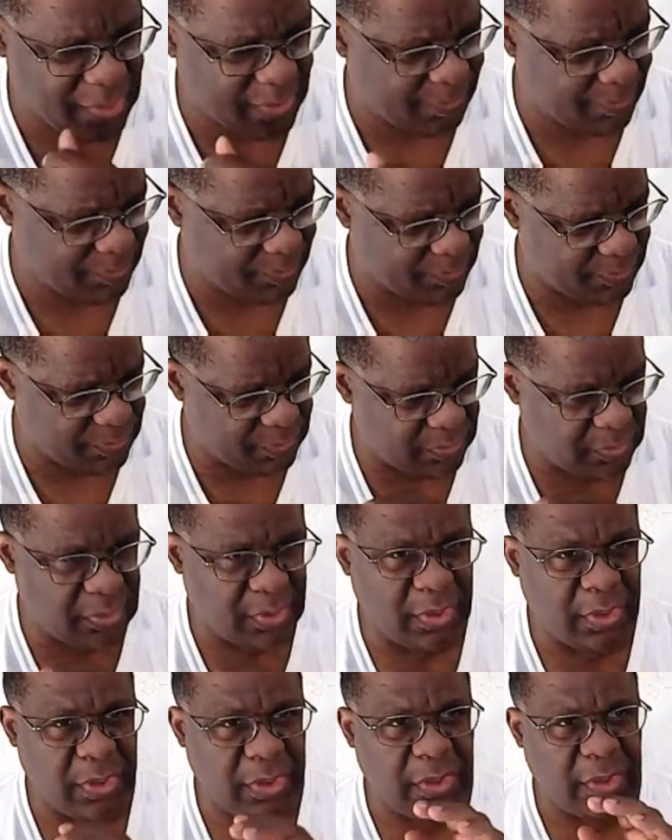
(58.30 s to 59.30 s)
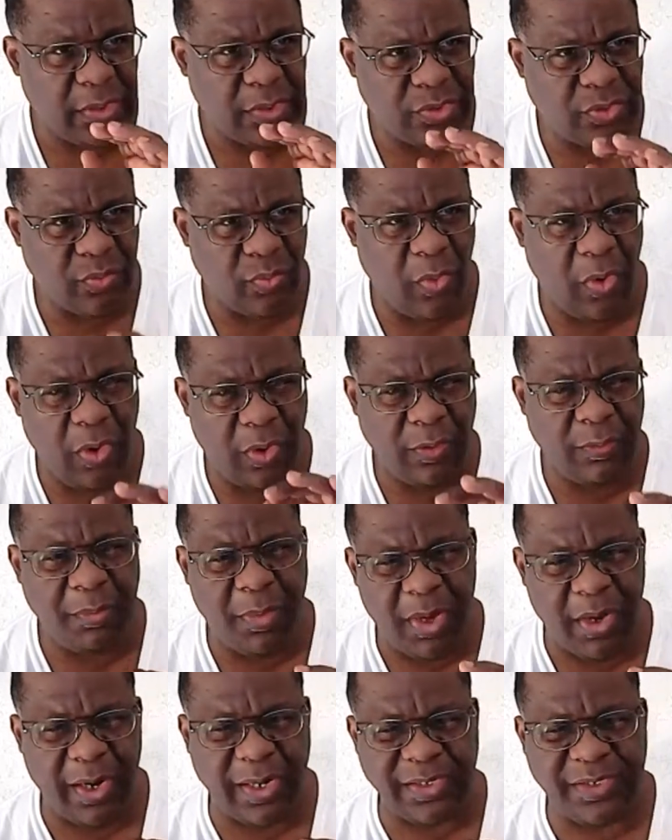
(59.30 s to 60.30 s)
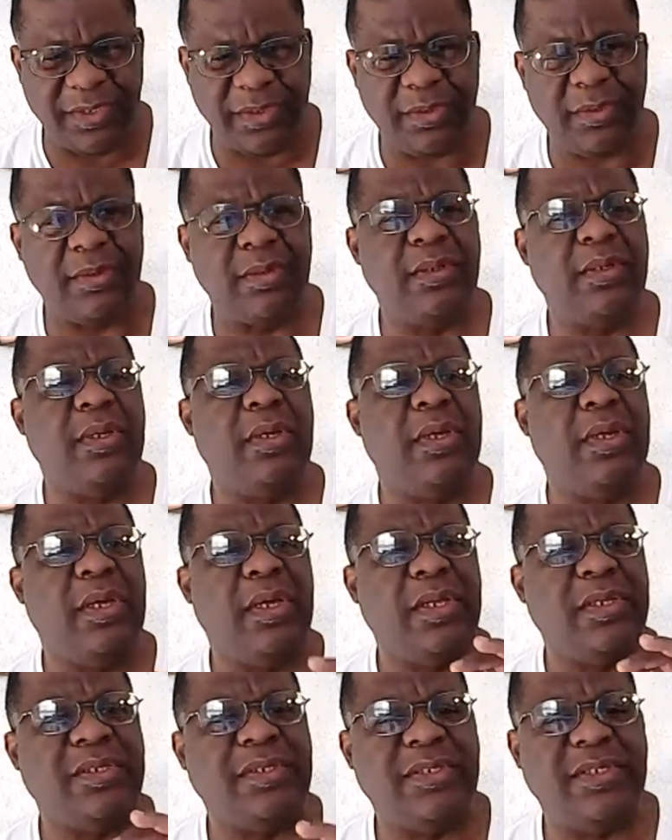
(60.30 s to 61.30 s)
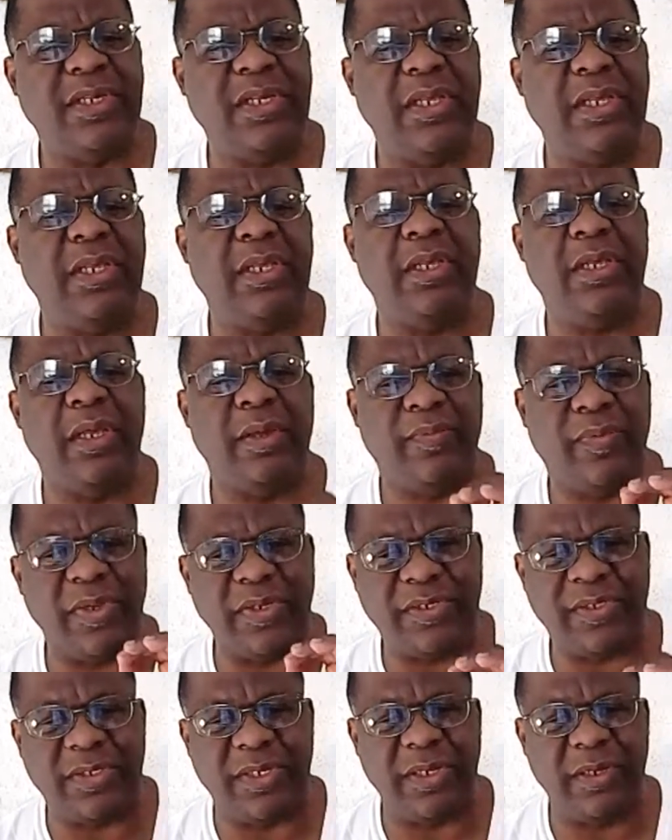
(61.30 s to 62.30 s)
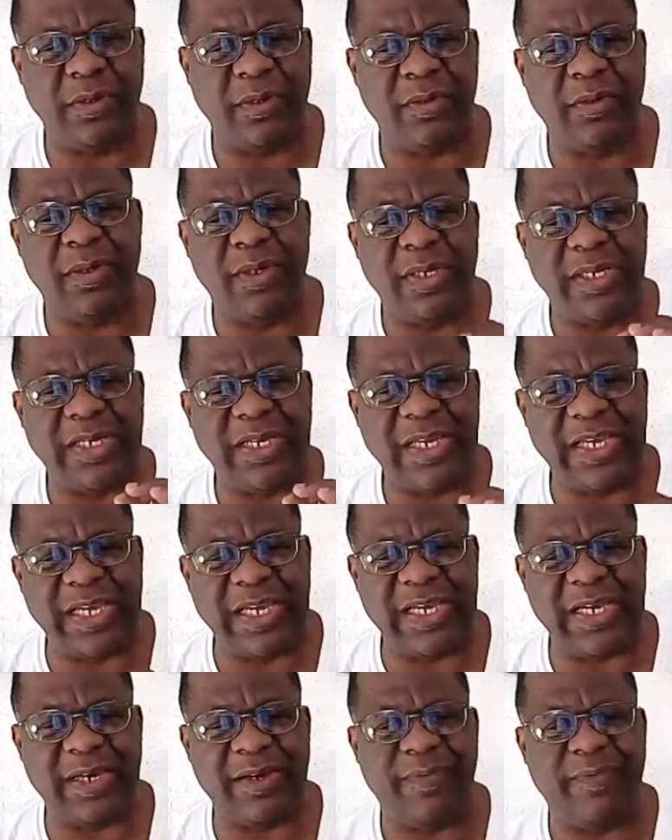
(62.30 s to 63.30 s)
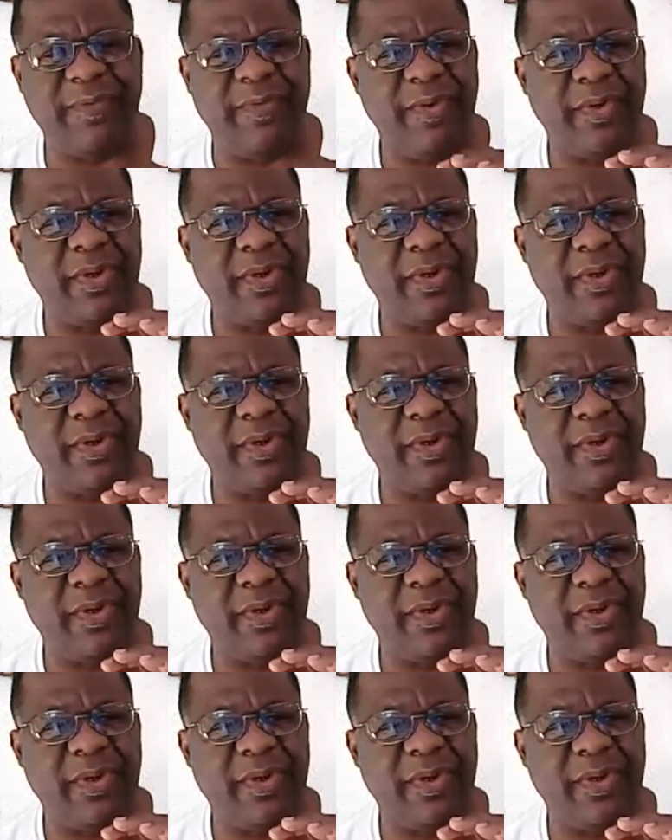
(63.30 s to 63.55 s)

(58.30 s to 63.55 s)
up to Walmart and see if they still have.